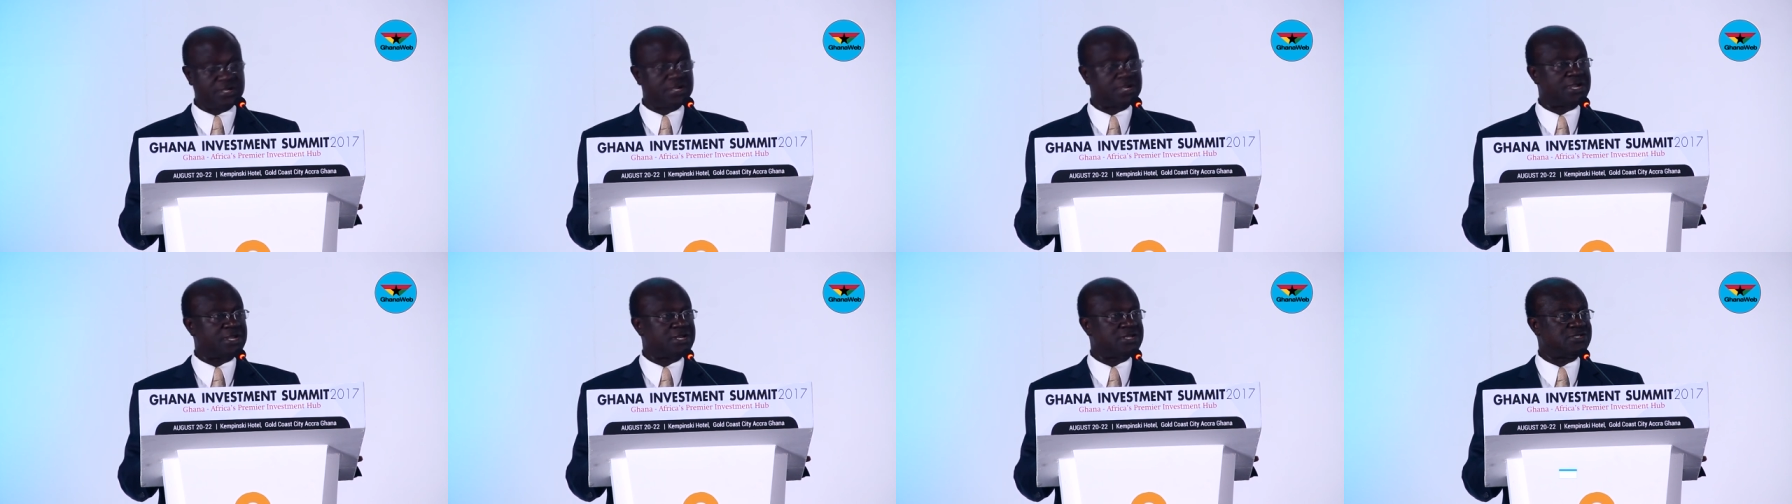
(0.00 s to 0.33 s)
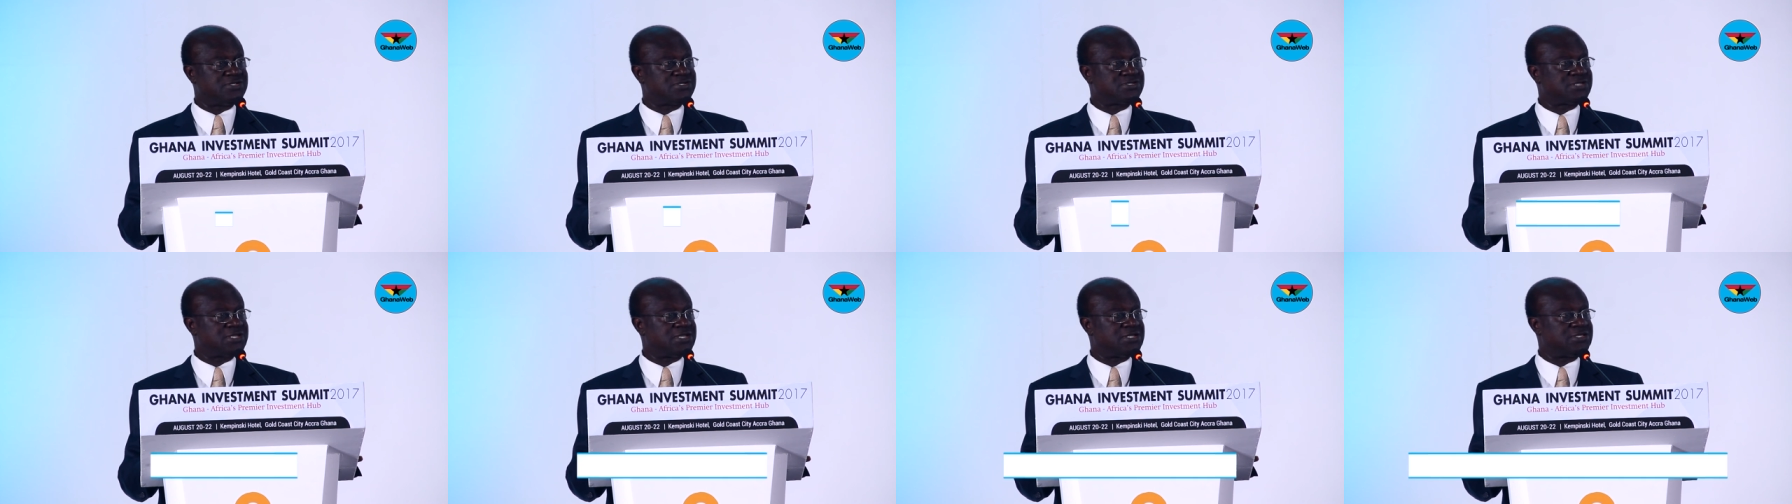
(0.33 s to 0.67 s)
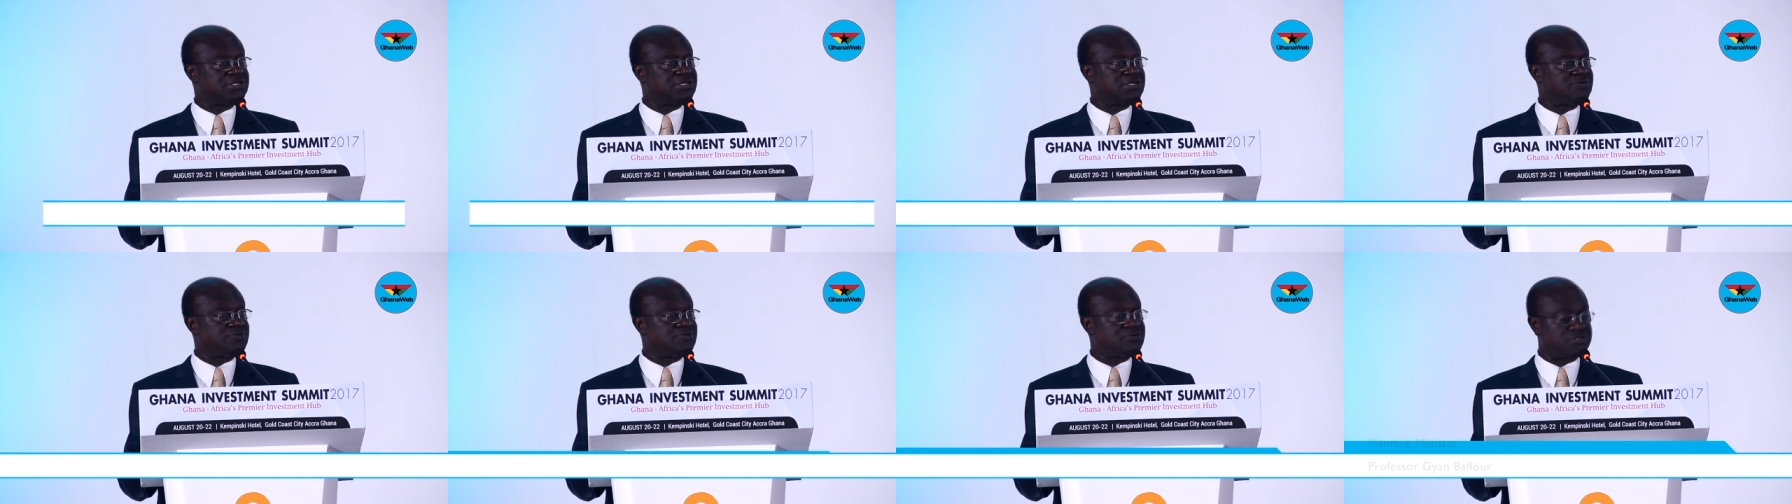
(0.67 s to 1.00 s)
and
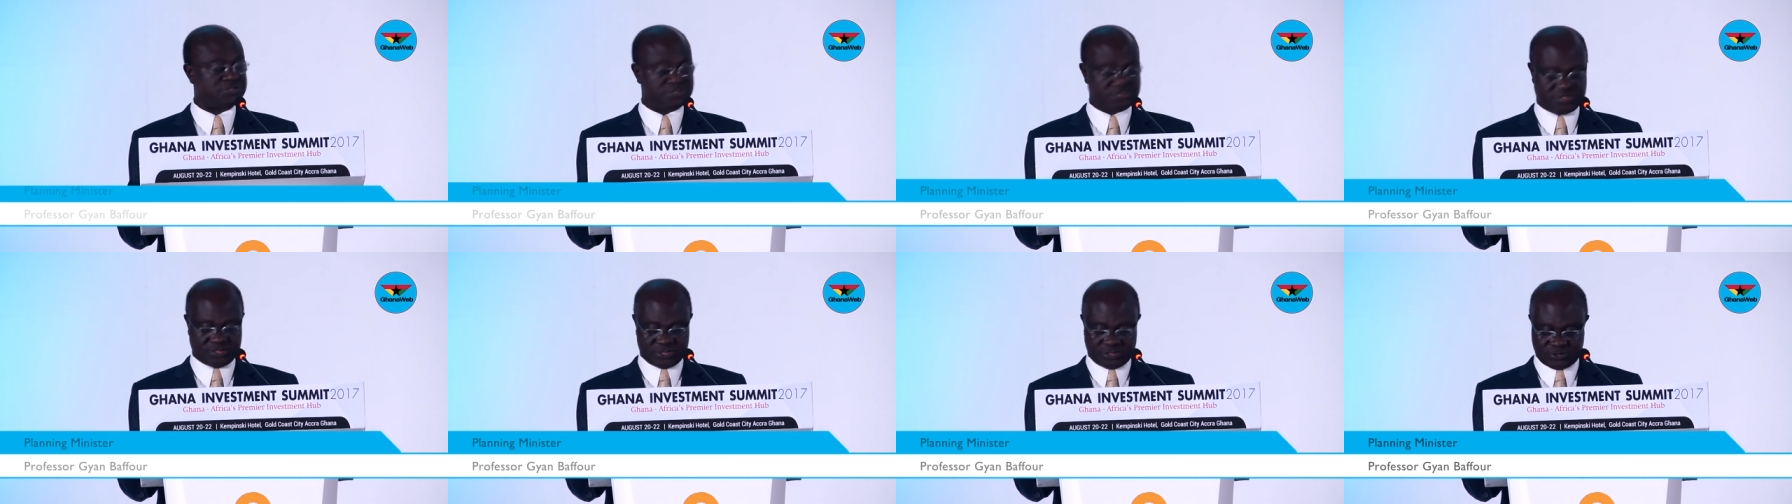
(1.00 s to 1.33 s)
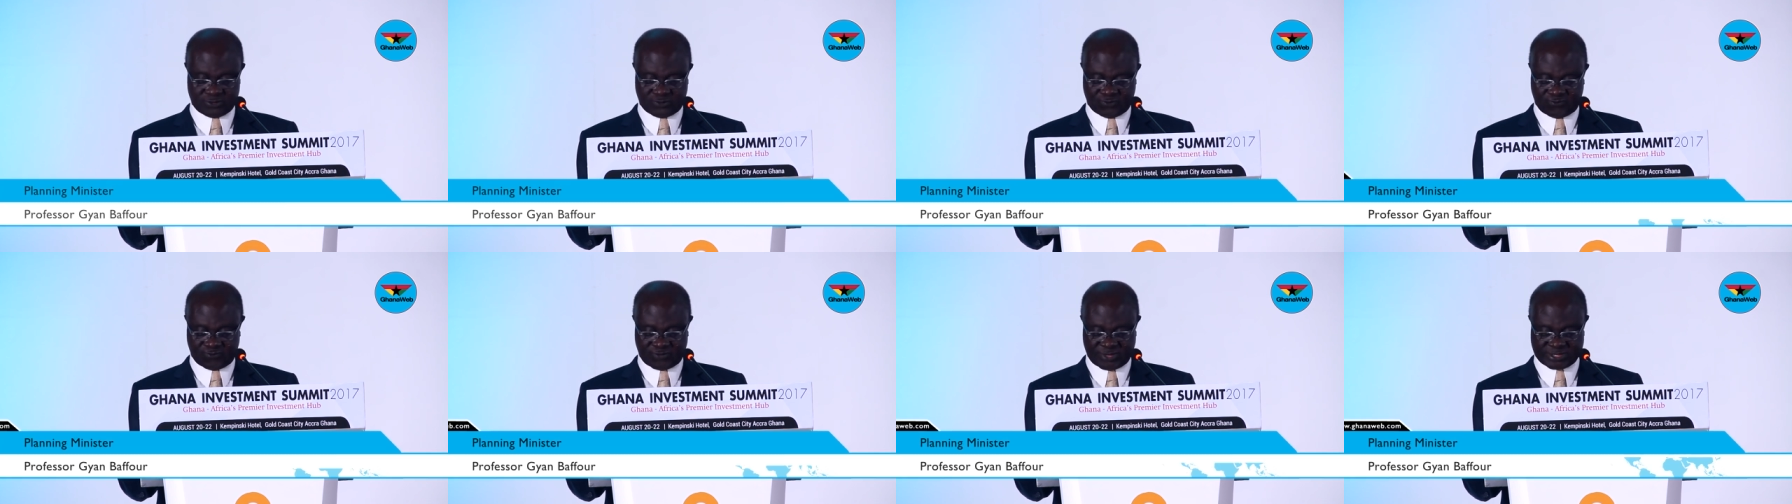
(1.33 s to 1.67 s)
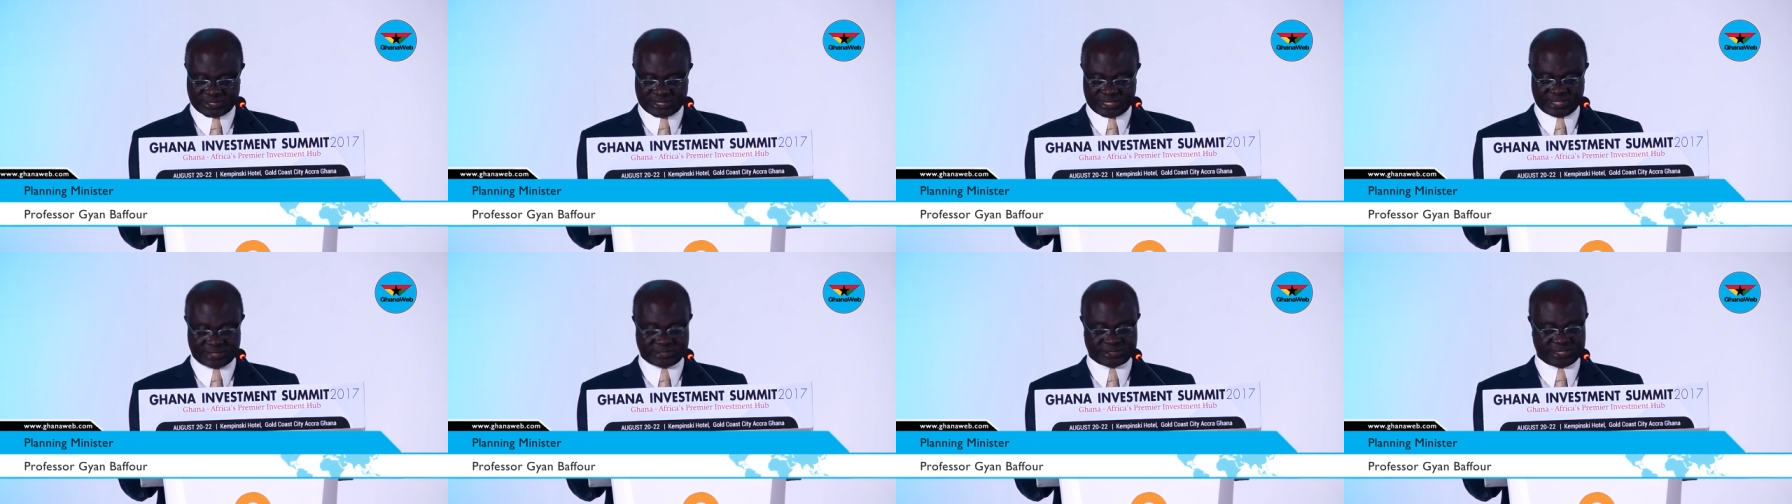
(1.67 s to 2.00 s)
incentives to
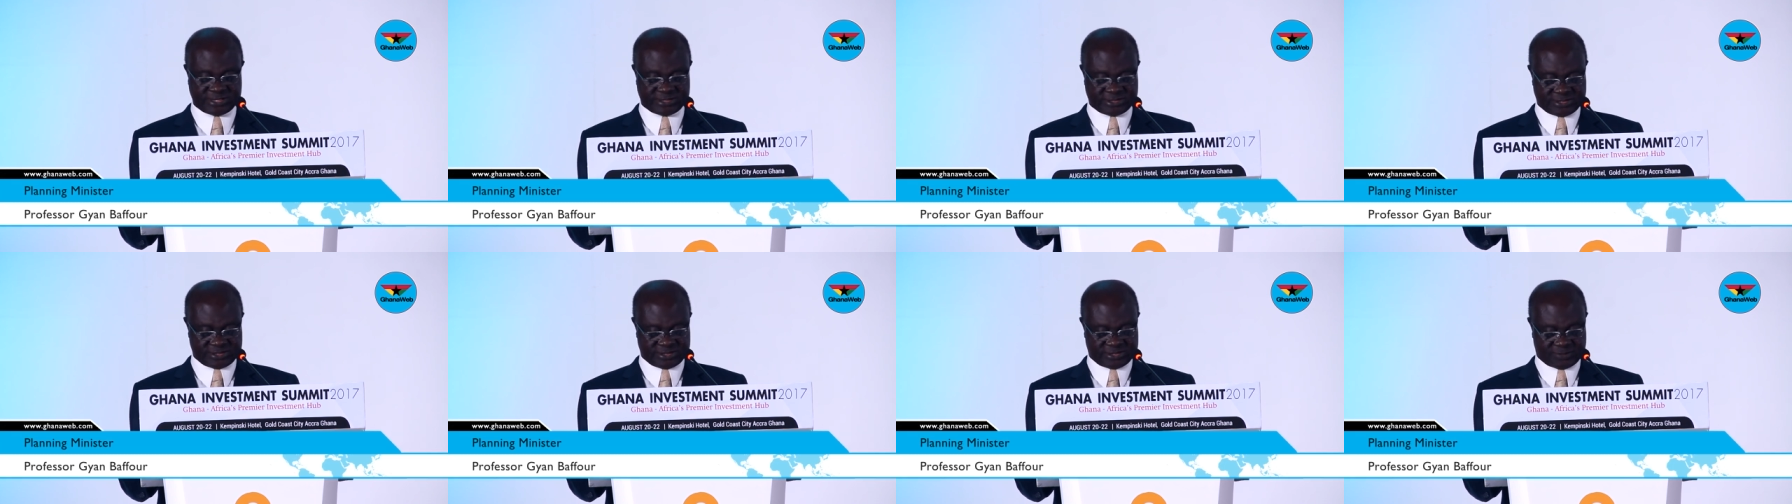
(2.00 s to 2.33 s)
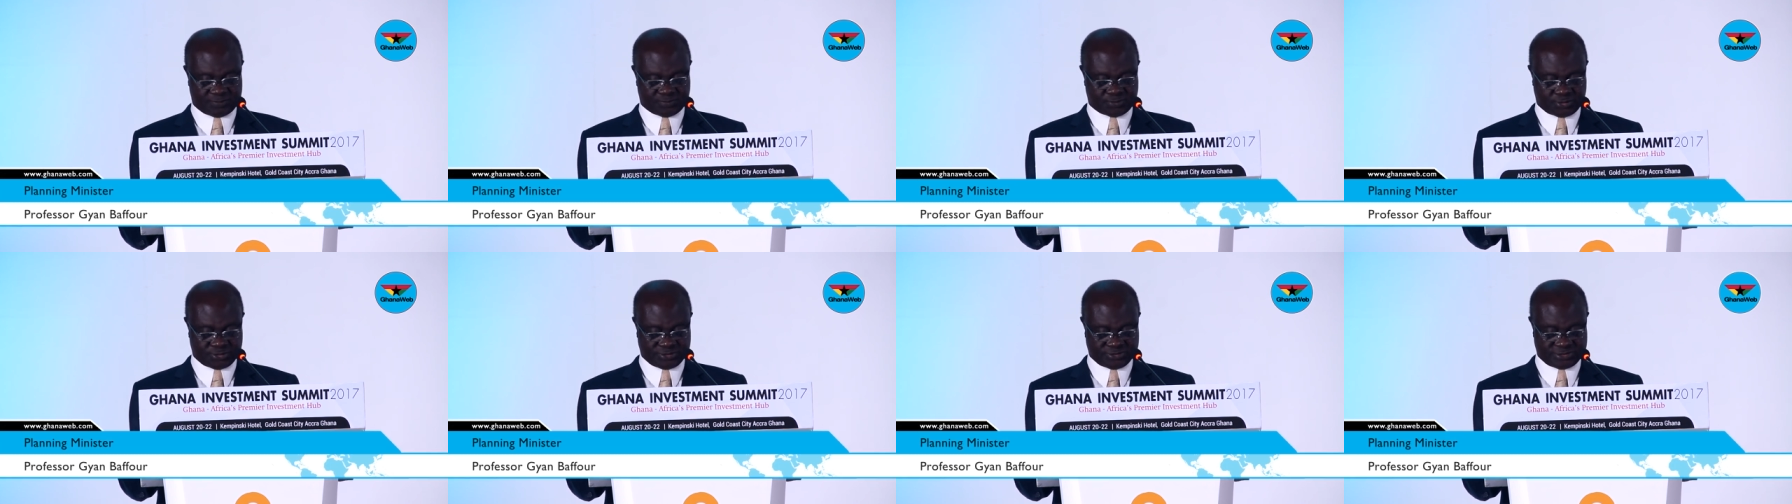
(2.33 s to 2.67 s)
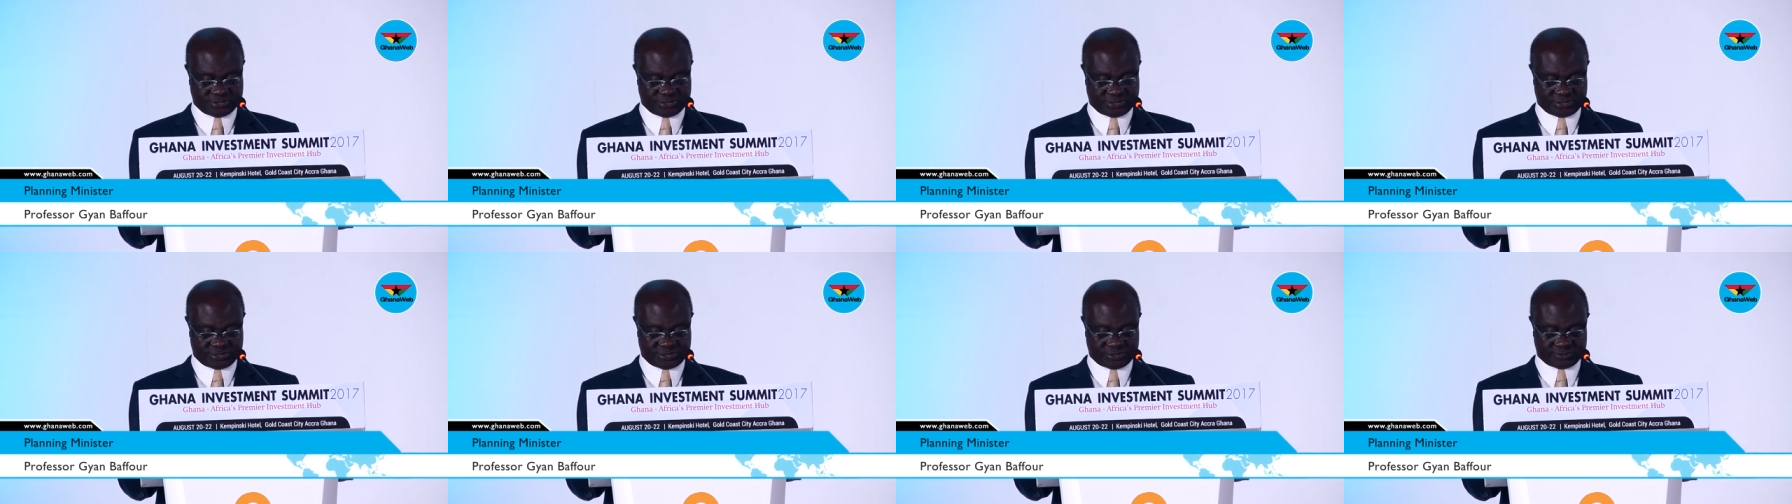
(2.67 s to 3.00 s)
facilitate the
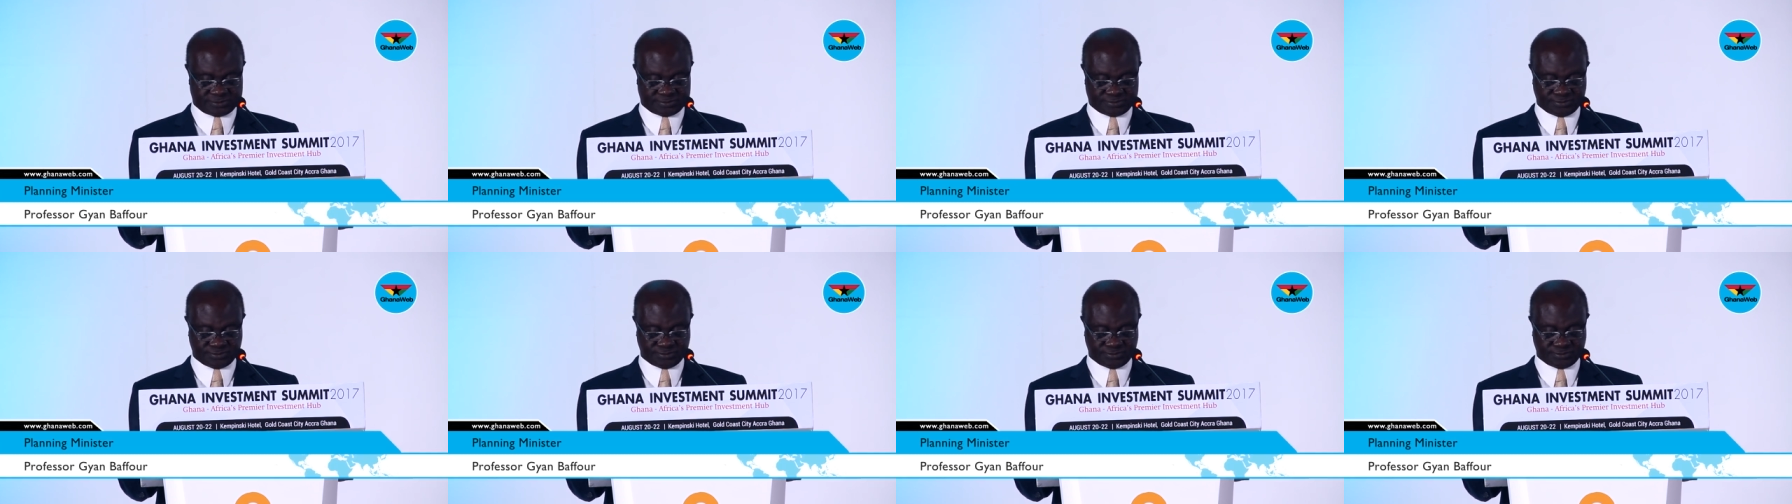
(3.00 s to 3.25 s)
process.